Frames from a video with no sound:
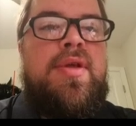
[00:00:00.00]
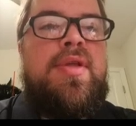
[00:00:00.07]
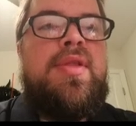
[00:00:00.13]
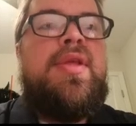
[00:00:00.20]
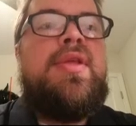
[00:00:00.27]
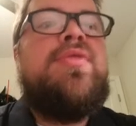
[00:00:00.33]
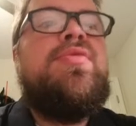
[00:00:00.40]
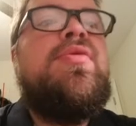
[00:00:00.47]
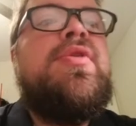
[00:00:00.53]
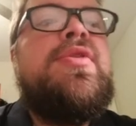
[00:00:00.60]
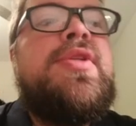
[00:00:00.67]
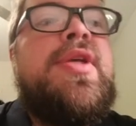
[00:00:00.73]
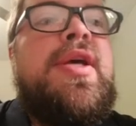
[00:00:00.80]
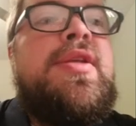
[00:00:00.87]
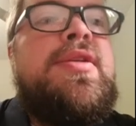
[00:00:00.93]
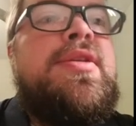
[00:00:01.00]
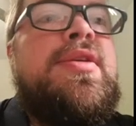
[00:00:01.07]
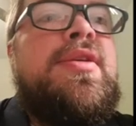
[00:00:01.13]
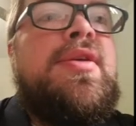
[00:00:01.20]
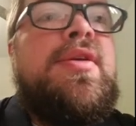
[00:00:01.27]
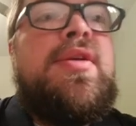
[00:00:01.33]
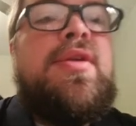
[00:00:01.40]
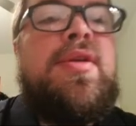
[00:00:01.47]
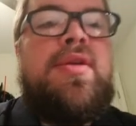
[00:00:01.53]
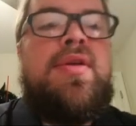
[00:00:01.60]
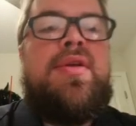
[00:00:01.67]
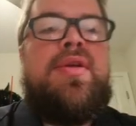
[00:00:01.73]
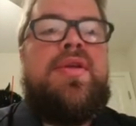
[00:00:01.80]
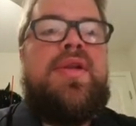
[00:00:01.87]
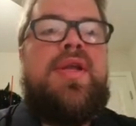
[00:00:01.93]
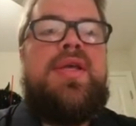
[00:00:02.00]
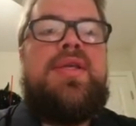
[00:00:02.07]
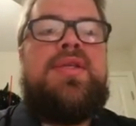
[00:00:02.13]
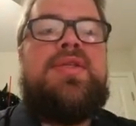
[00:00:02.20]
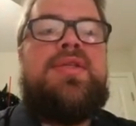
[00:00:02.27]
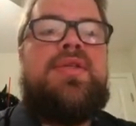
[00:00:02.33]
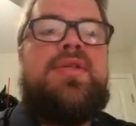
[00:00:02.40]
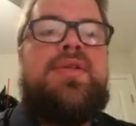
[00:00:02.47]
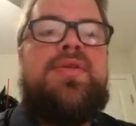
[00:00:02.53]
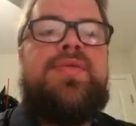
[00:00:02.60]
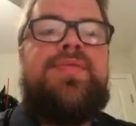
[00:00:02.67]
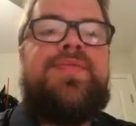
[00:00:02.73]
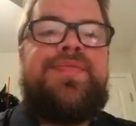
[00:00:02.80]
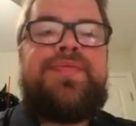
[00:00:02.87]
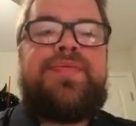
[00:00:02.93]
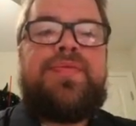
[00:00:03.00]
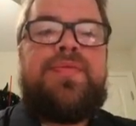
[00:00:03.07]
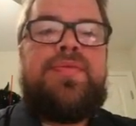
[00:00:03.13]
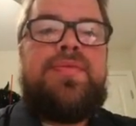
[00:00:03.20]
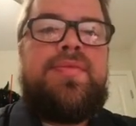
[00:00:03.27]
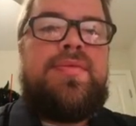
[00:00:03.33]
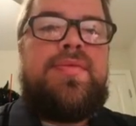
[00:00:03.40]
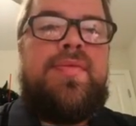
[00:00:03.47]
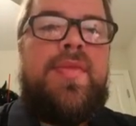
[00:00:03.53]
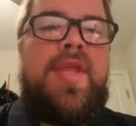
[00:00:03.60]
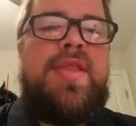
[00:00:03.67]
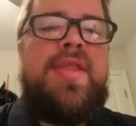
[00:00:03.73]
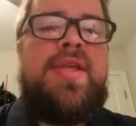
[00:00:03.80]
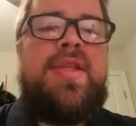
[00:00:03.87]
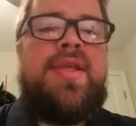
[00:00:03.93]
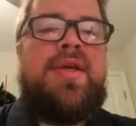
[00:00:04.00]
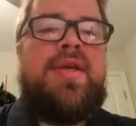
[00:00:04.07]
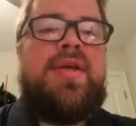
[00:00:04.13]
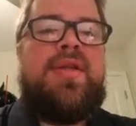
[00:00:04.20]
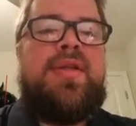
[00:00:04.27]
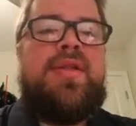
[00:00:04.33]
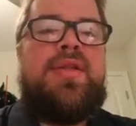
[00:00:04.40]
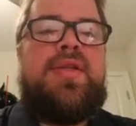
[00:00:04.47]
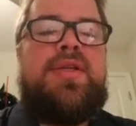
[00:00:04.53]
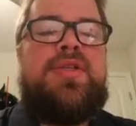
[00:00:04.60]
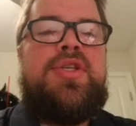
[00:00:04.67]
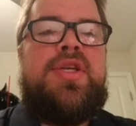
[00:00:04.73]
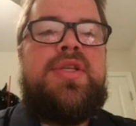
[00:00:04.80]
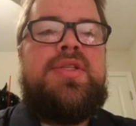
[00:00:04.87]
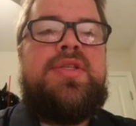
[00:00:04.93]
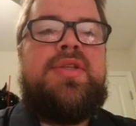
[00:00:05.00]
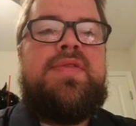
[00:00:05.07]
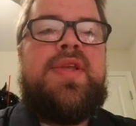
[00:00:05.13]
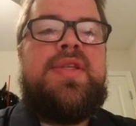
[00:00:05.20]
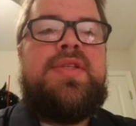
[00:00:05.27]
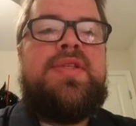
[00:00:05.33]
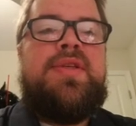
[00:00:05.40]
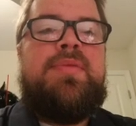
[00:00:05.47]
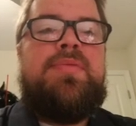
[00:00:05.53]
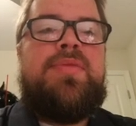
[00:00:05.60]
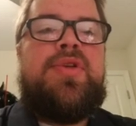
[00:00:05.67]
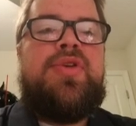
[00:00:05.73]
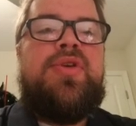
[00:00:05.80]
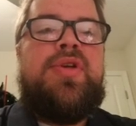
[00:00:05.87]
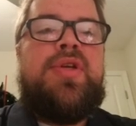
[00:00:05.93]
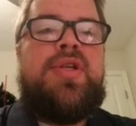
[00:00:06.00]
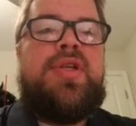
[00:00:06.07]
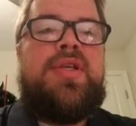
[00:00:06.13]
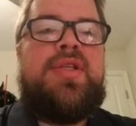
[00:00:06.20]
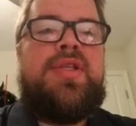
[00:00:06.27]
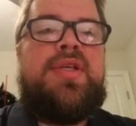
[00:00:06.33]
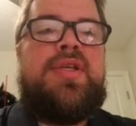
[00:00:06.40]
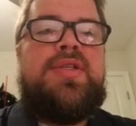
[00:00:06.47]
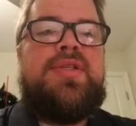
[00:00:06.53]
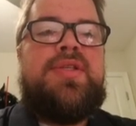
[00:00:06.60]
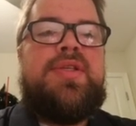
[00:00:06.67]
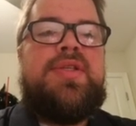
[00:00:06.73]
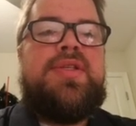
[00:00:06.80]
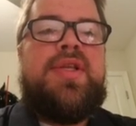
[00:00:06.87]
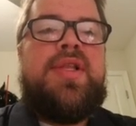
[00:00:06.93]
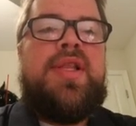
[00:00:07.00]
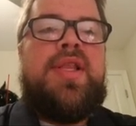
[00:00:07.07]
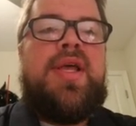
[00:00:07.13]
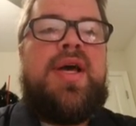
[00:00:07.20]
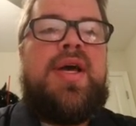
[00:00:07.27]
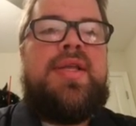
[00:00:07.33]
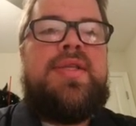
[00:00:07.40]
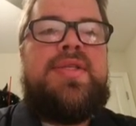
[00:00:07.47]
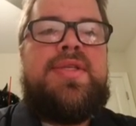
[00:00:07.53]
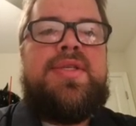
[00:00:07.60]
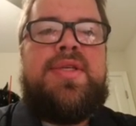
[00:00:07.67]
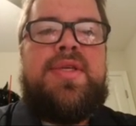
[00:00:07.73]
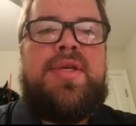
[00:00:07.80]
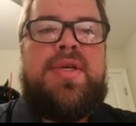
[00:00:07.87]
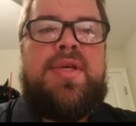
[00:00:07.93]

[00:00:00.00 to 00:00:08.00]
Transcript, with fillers: I think that's Roaring Skies. Nice. I think the chances of getting something good in these is a lot